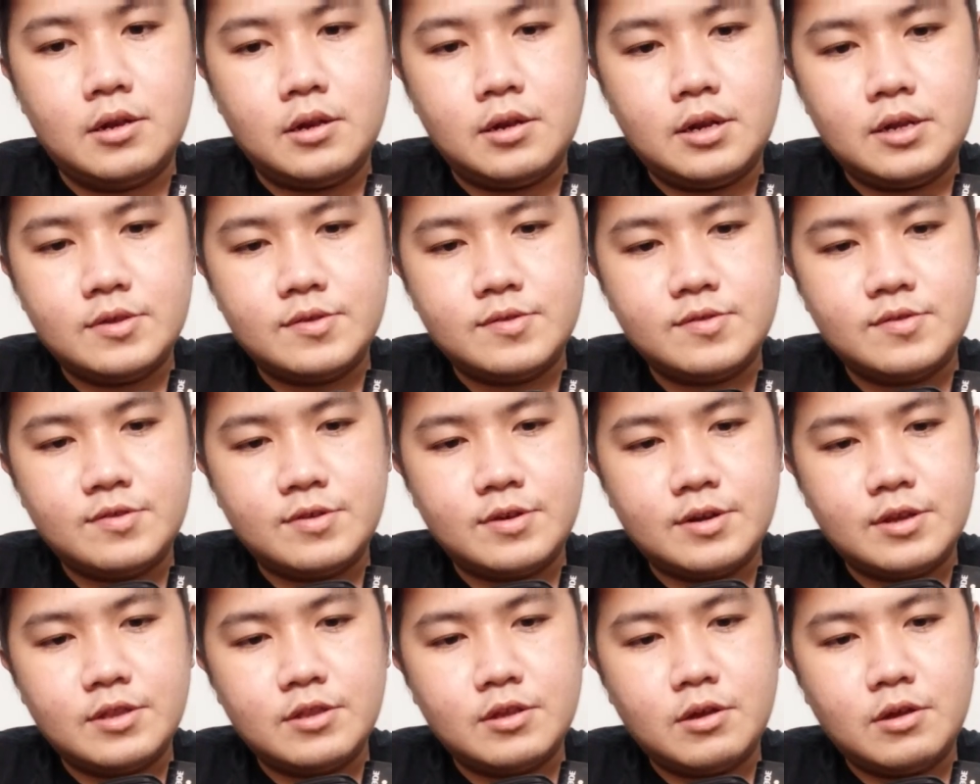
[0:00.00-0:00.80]
Let's
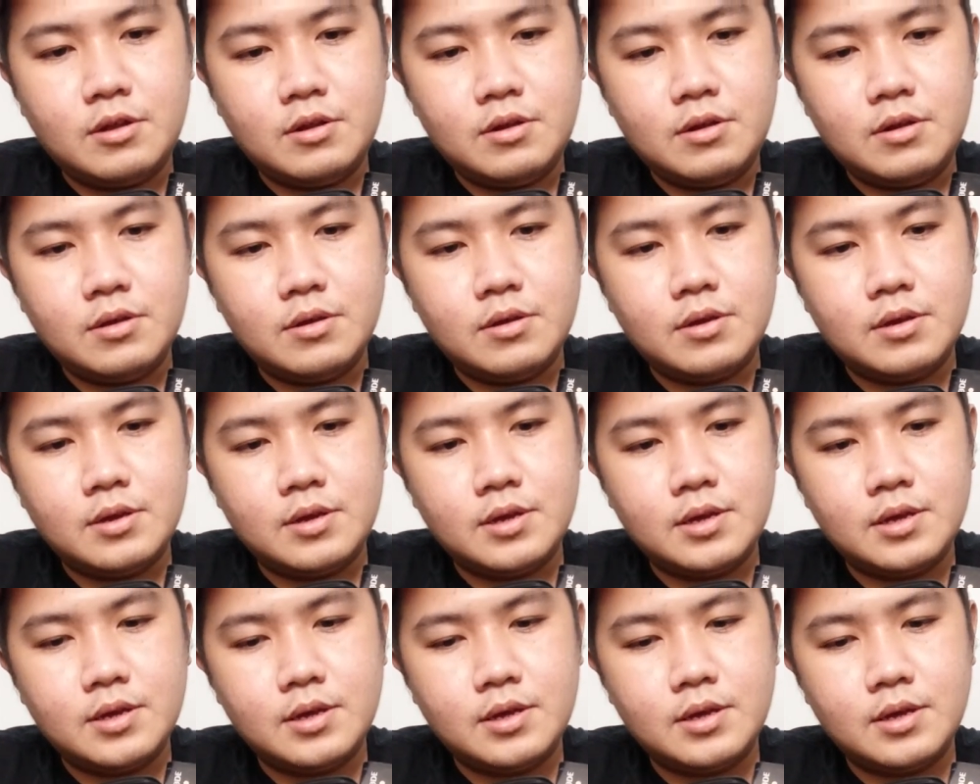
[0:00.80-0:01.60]
turn it on,
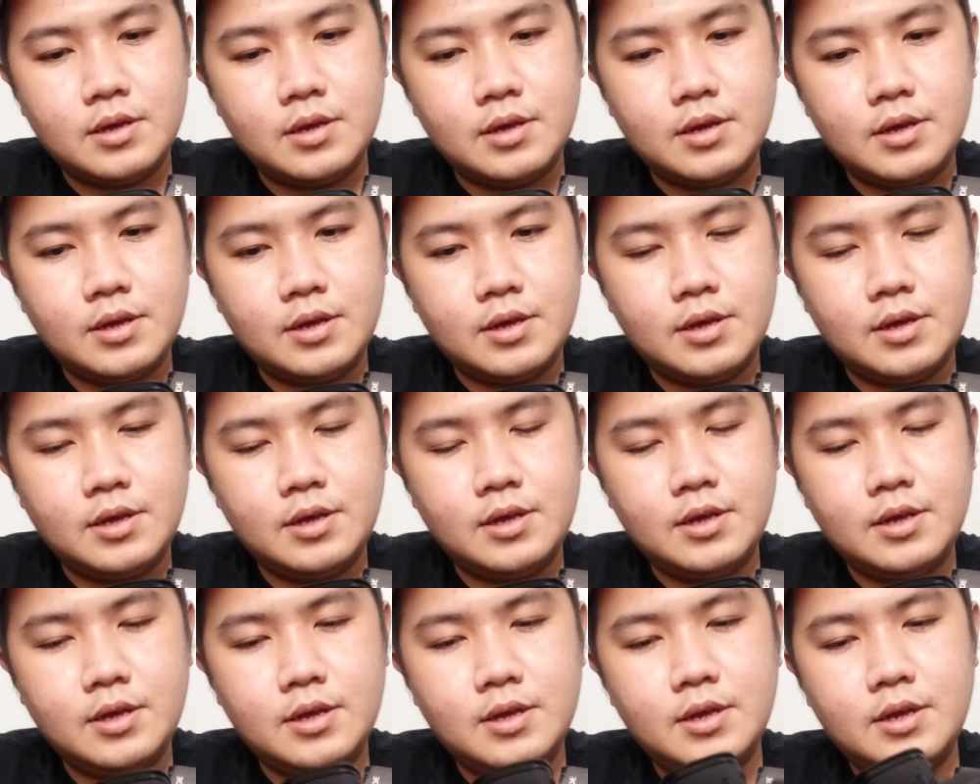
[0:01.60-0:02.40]

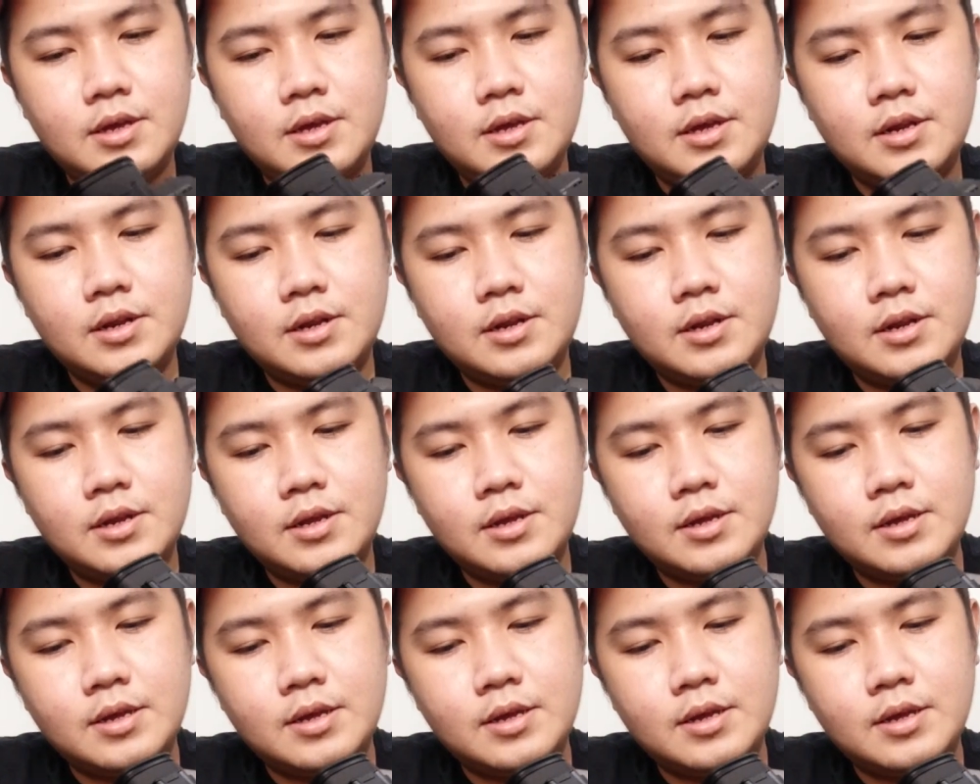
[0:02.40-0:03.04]
and